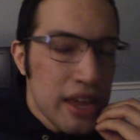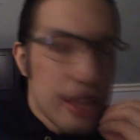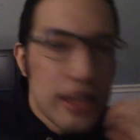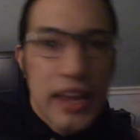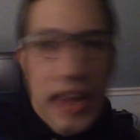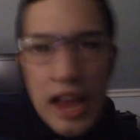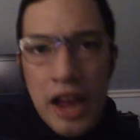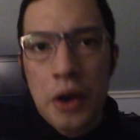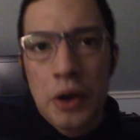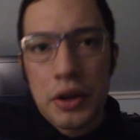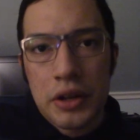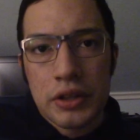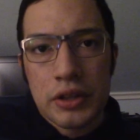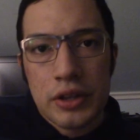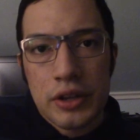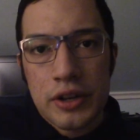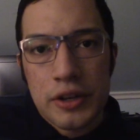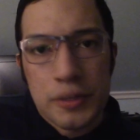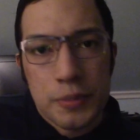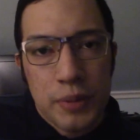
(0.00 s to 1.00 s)

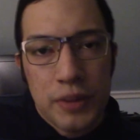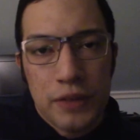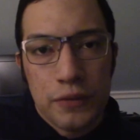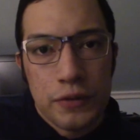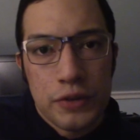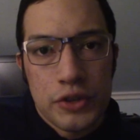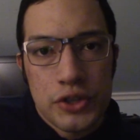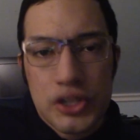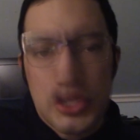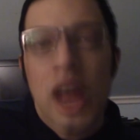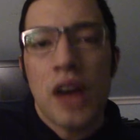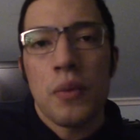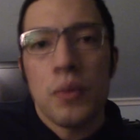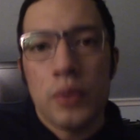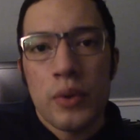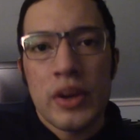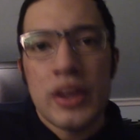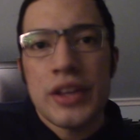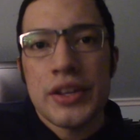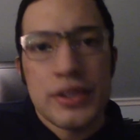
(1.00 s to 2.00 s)
characters, but for some
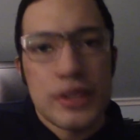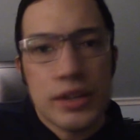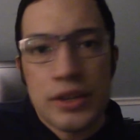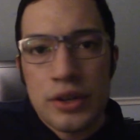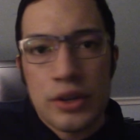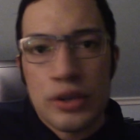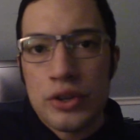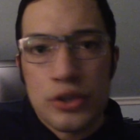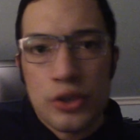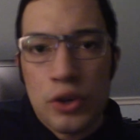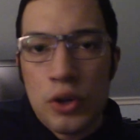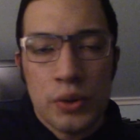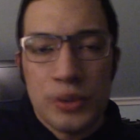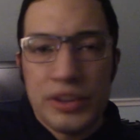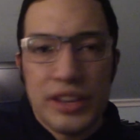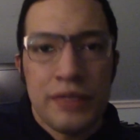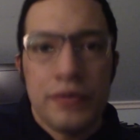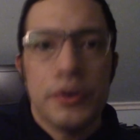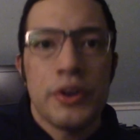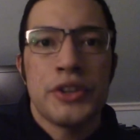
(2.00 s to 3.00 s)
reason there's no
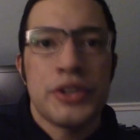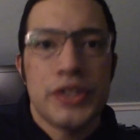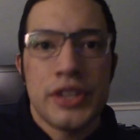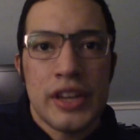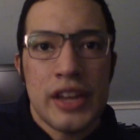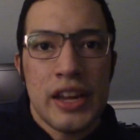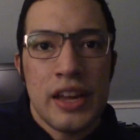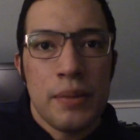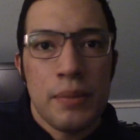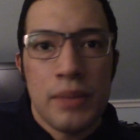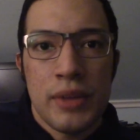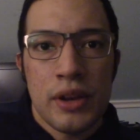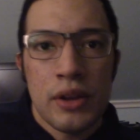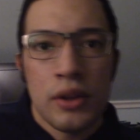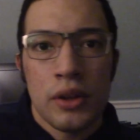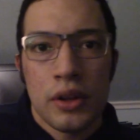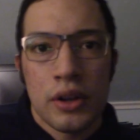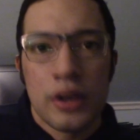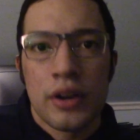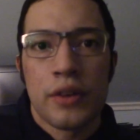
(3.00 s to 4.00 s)
diversity in
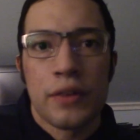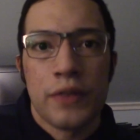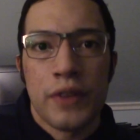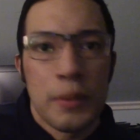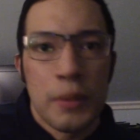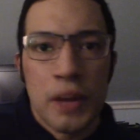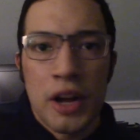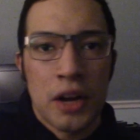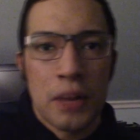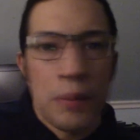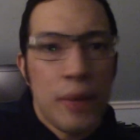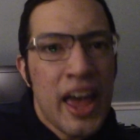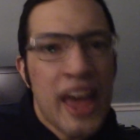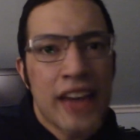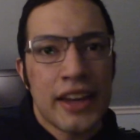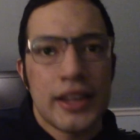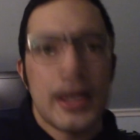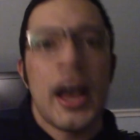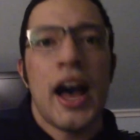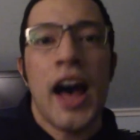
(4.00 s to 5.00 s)
Middle-earth among
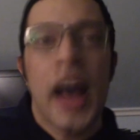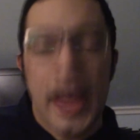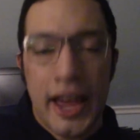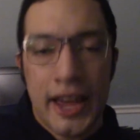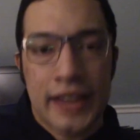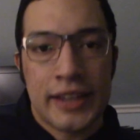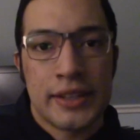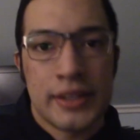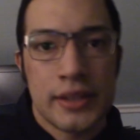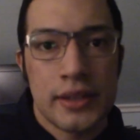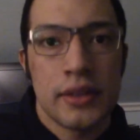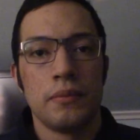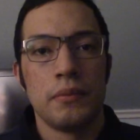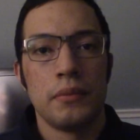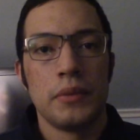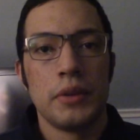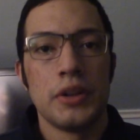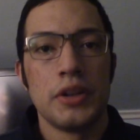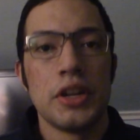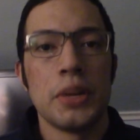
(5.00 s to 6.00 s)
mankind.
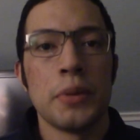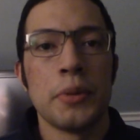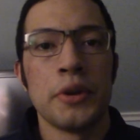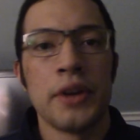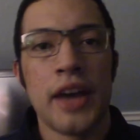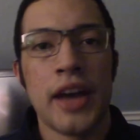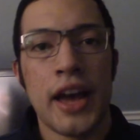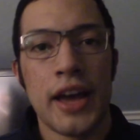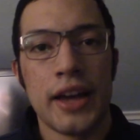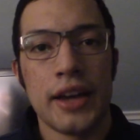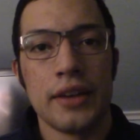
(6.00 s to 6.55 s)
Number 9.